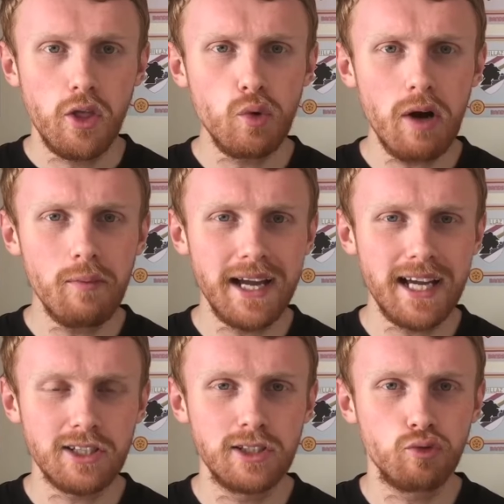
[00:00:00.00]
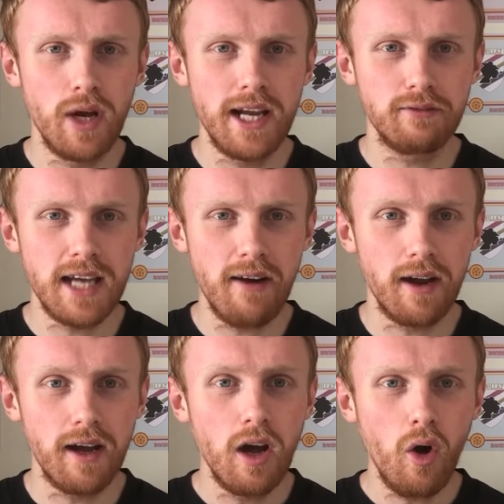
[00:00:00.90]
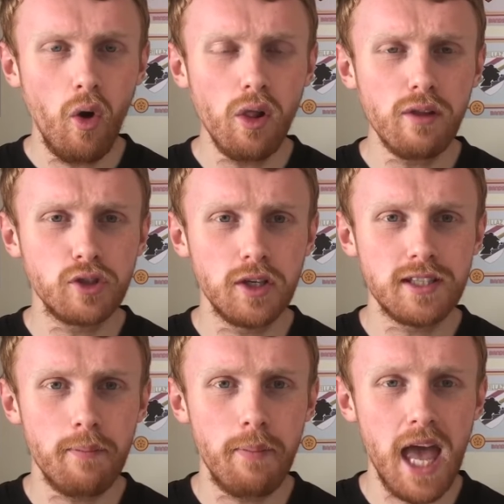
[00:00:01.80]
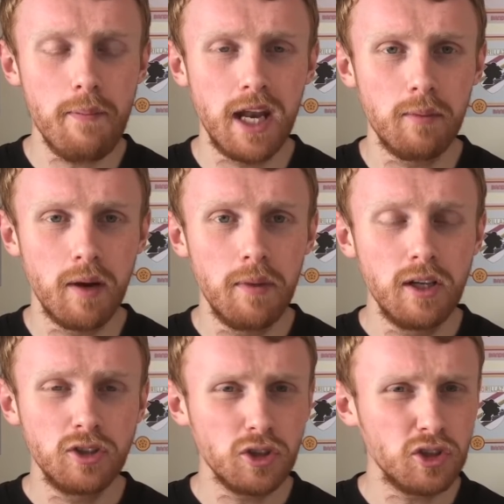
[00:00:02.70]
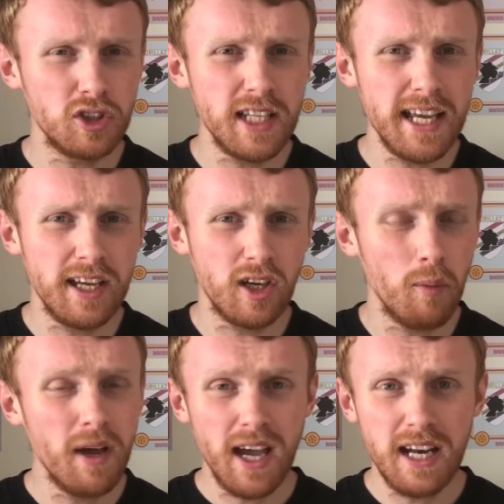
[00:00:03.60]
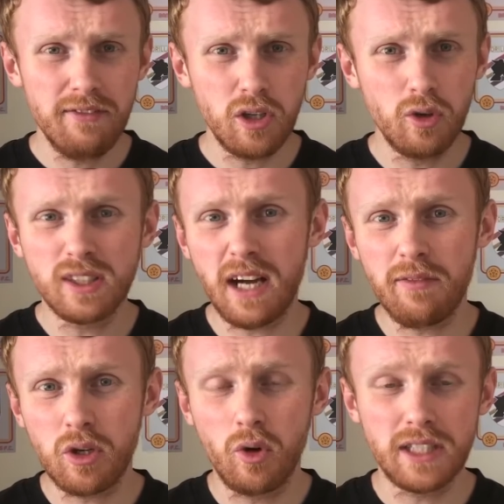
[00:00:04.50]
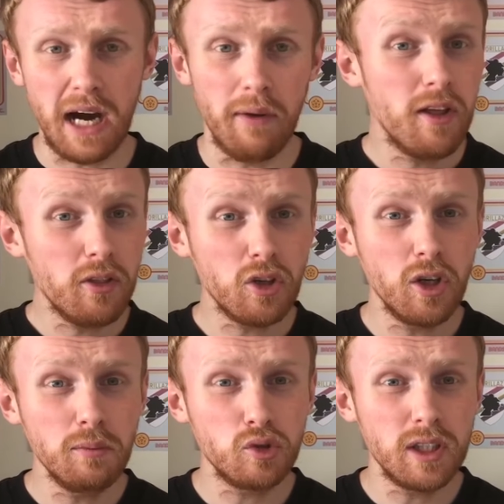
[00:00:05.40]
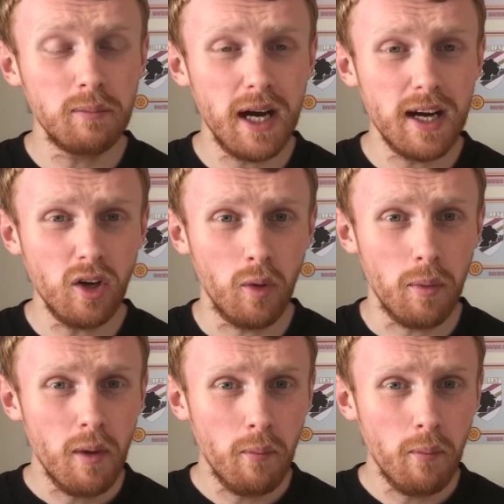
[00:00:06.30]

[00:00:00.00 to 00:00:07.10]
Throughout Mike Ashley's reign of terror, all they've done is the bare minimum, just staying up, and if they go down, they go down. They'll come straight back up.